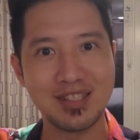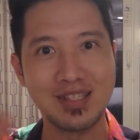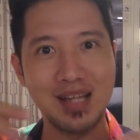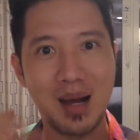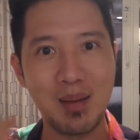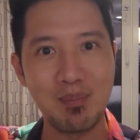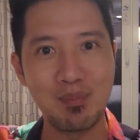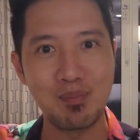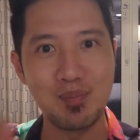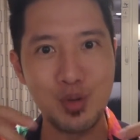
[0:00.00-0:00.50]

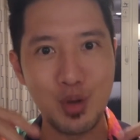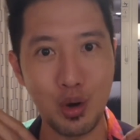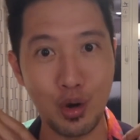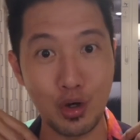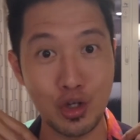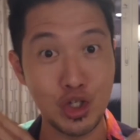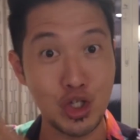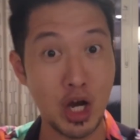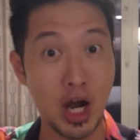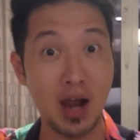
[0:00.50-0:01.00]
dump
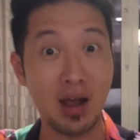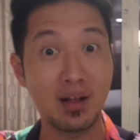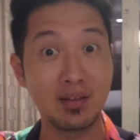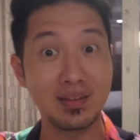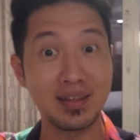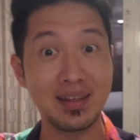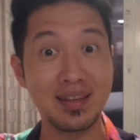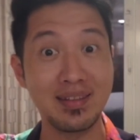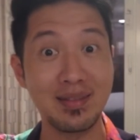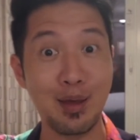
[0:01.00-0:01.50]
your
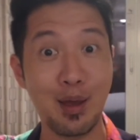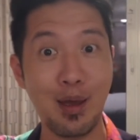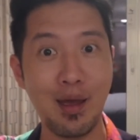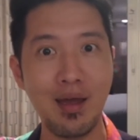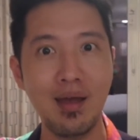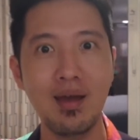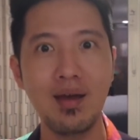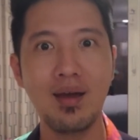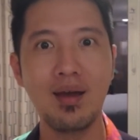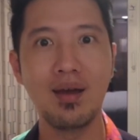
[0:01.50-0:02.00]
child in
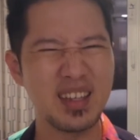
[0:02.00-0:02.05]
there.